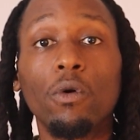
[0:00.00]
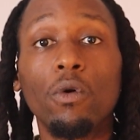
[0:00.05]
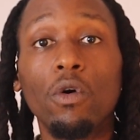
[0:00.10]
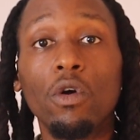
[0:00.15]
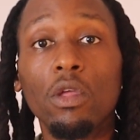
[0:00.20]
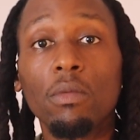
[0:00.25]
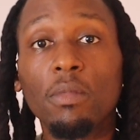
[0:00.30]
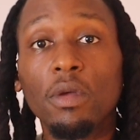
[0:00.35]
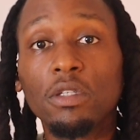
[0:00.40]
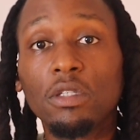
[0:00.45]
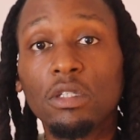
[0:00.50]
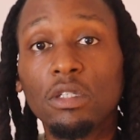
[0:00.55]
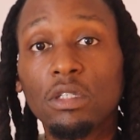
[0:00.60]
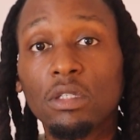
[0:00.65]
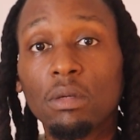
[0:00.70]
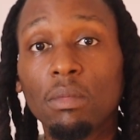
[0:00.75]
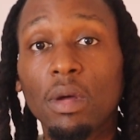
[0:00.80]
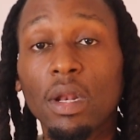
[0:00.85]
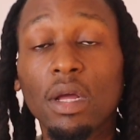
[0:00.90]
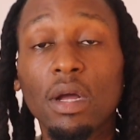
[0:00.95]
Or you may see
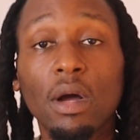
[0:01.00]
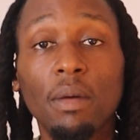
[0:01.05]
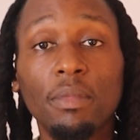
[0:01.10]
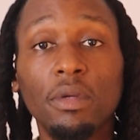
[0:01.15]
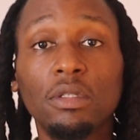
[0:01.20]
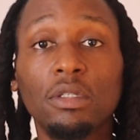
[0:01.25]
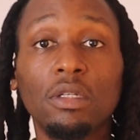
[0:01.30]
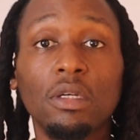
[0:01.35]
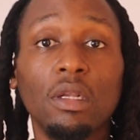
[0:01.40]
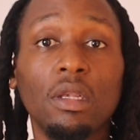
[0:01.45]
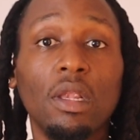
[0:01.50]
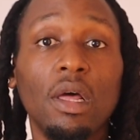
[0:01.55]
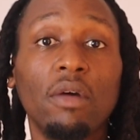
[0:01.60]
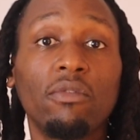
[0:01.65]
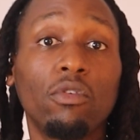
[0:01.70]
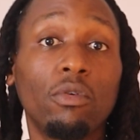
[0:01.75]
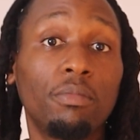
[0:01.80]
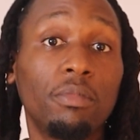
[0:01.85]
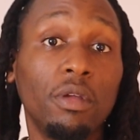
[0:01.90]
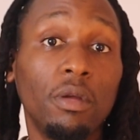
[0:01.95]
somebody come into your
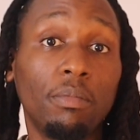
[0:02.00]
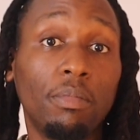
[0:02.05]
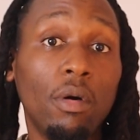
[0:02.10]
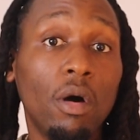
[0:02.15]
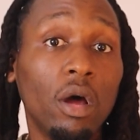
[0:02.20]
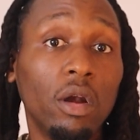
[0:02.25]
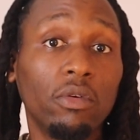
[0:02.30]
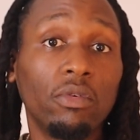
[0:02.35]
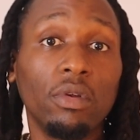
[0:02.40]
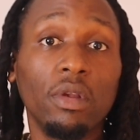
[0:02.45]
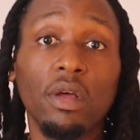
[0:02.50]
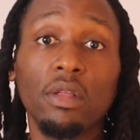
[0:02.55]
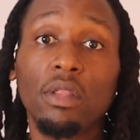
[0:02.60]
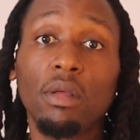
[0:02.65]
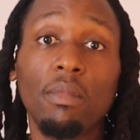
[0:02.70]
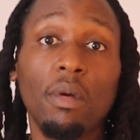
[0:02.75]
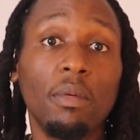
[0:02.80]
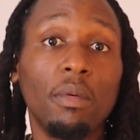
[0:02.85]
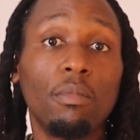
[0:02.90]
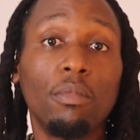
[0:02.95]
life or be a part of your life
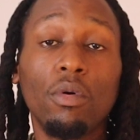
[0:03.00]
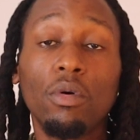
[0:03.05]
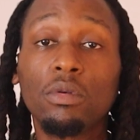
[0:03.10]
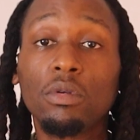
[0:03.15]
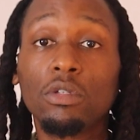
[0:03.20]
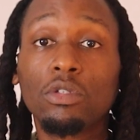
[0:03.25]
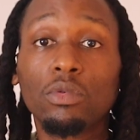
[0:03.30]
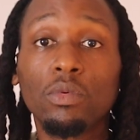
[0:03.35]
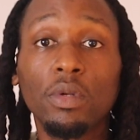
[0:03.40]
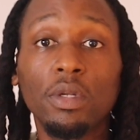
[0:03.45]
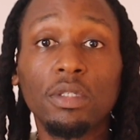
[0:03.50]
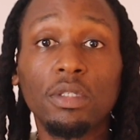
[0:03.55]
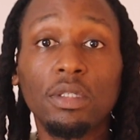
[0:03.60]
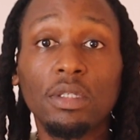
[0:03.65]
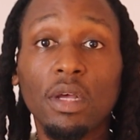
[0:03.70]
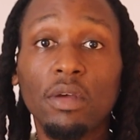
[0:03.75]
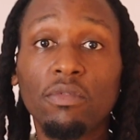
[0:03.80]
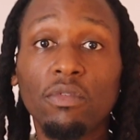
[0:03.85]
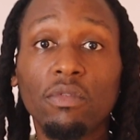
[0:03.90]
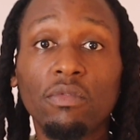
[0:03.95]
that might be born the
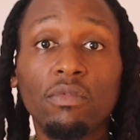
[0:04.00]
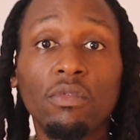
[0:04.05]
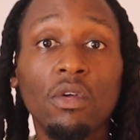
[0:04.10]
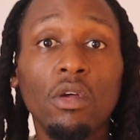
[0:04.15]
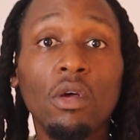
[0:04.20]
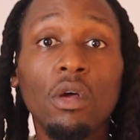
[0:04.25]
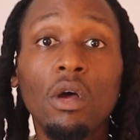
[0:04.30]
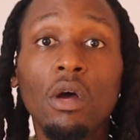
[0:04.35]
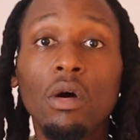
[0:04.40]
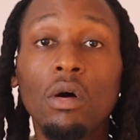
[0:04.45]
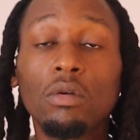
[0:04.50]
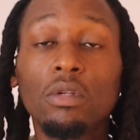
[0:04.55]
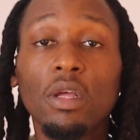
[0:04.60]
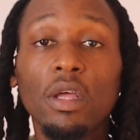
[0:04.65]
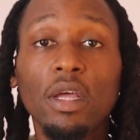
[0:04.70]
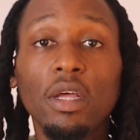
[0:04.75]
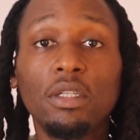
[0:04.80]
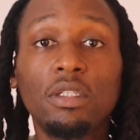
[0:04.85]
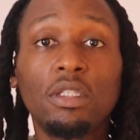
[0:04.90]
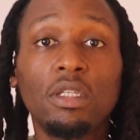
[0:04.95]
27th,
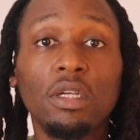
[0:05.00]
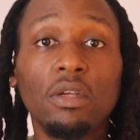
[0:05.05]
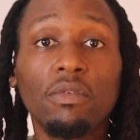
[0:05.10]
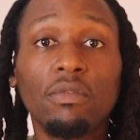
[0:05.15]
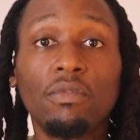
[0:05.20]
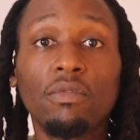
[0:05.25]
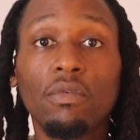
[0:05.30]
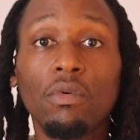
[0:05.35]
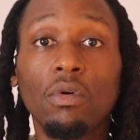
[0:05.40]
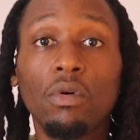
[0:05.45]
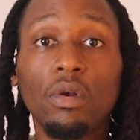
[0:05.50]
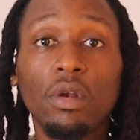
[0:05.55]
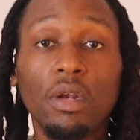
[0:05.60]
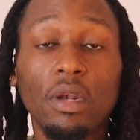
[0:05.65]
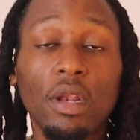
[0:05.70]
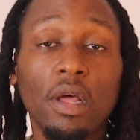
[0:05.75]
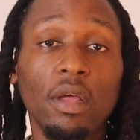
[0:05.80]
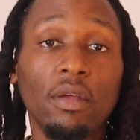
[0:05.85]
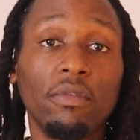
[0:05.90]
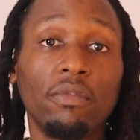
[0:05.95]
the 18th, or the
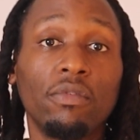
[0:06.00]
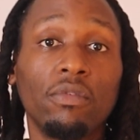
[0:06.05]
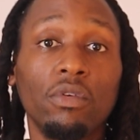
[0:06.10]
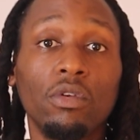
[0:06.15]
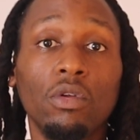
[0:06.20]
9th.